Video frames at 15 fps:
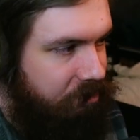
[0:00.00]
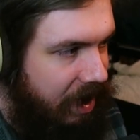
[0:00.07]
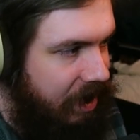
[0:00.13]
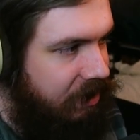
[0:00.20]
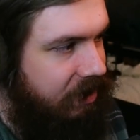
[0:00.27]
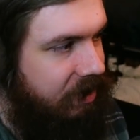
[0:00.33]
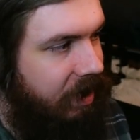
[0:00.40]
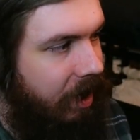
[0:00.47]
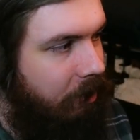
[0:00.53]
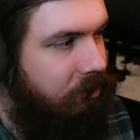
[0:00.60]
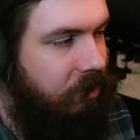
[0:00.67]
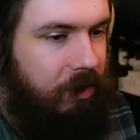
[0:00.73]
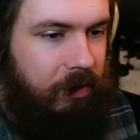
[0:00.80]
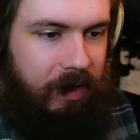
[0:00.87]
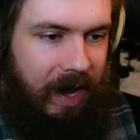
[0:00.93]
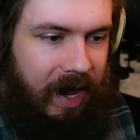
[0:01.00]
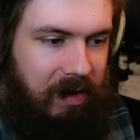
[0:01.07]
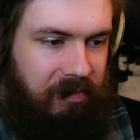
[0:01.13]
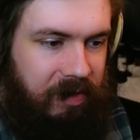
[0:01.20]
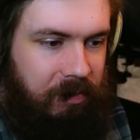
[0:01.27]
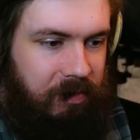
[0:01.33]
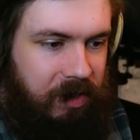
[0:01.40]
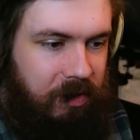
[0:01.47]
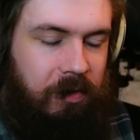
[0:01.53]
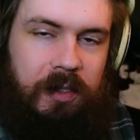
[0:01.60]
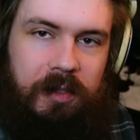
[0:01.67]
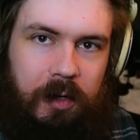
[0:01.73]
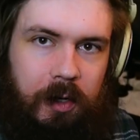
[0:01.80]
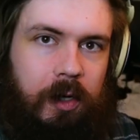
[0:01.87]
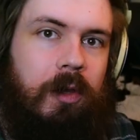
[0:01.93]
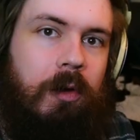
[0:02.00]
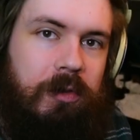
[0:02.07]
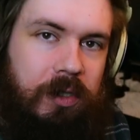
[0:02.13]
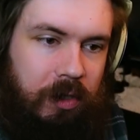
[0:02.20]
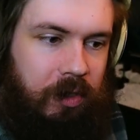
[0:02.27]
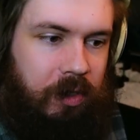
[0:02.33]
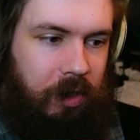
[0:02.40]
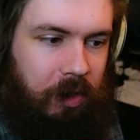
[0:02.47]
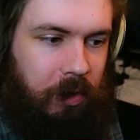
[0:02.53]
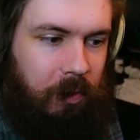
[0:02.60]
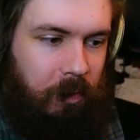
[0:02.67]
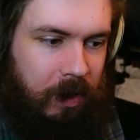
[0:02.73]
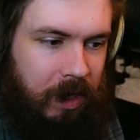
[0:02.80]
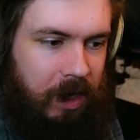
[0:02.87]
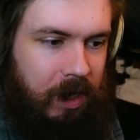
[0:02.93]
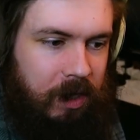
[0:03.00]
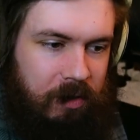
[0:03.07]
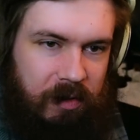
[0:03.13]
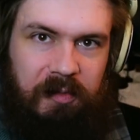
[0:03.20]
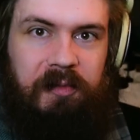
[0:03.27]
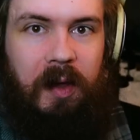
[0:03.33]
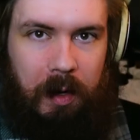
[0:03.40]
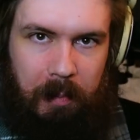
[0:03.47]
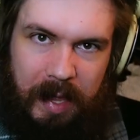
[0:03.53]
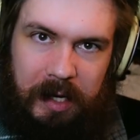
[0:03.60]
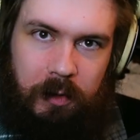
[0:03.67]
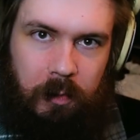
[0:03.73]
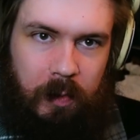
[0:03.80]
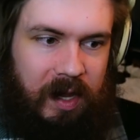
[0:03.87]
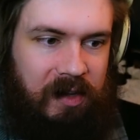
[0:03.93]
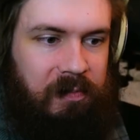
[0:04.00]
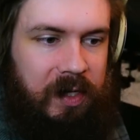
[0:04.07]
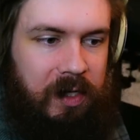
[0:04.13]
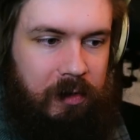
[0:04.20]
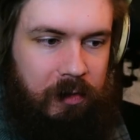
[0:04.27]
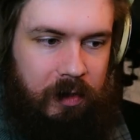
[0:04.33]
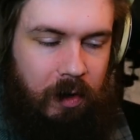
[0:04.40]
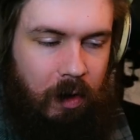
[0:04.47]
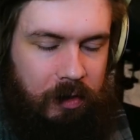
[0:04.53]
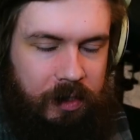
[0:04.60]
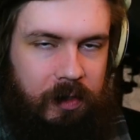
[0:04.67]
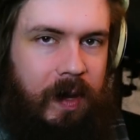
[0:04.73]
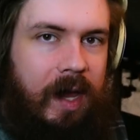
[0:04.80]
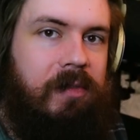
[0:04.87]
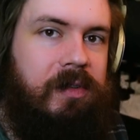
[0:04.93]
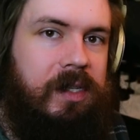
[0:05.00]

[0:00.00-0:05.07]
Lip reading: bass sounds, you could have them so that they're closer to the fundamental wave, but you can also have